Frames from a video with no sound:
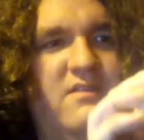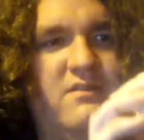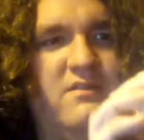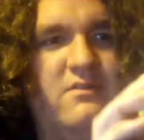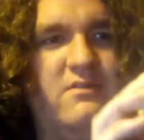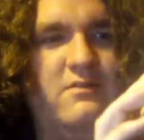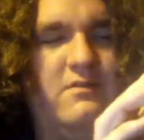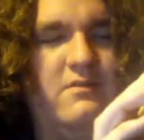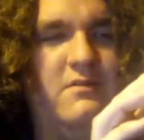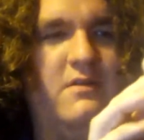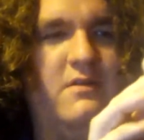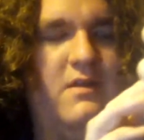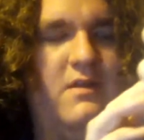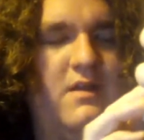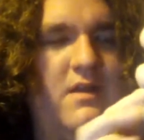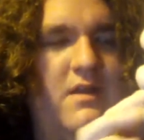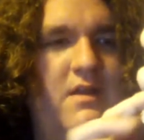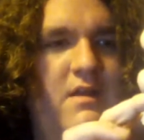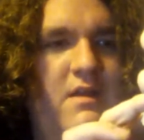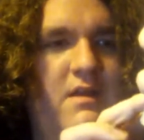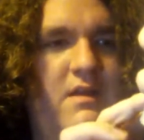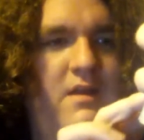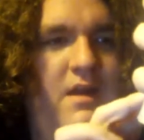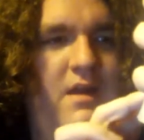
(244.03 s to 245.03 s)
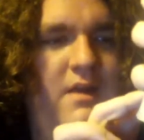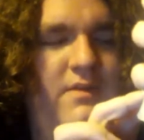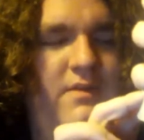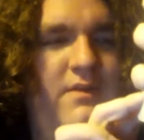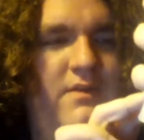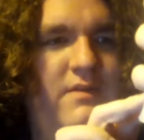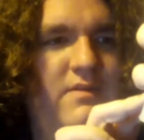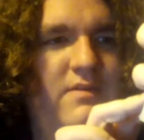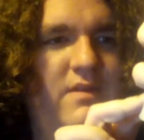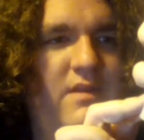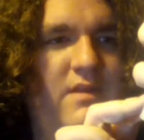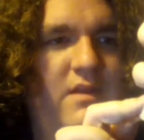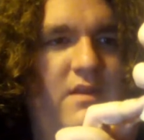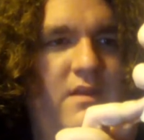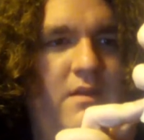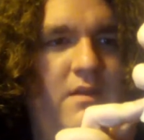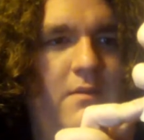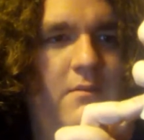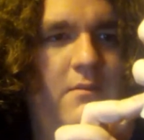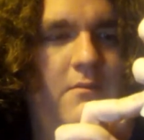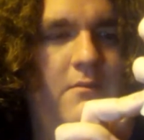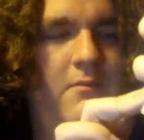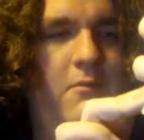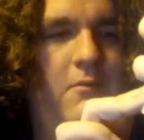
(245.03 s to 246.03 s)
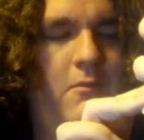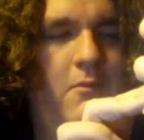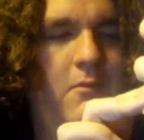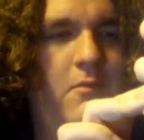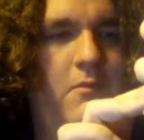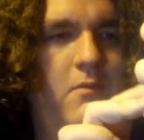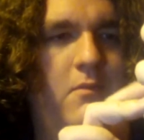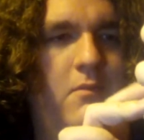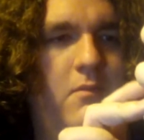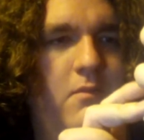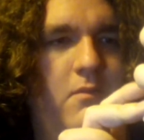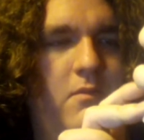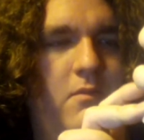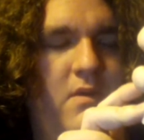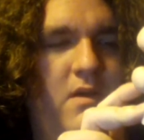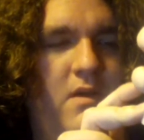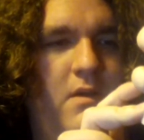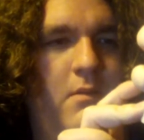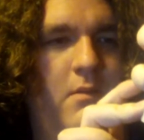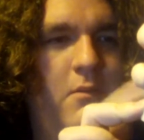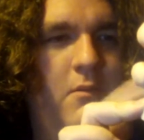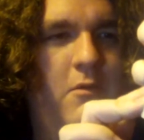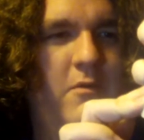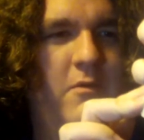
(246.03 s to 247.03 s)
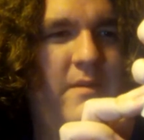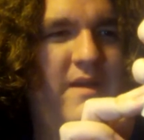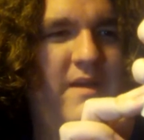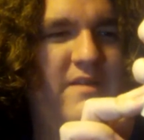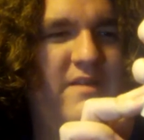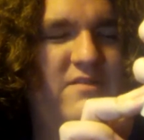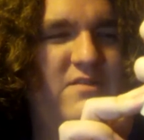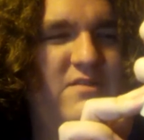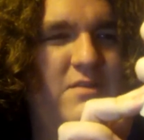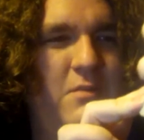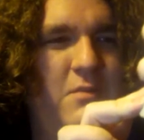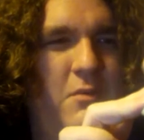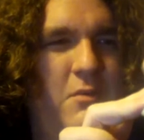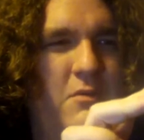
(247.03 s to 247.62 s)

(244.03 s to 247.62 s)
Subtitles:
these are, I think, the War Master,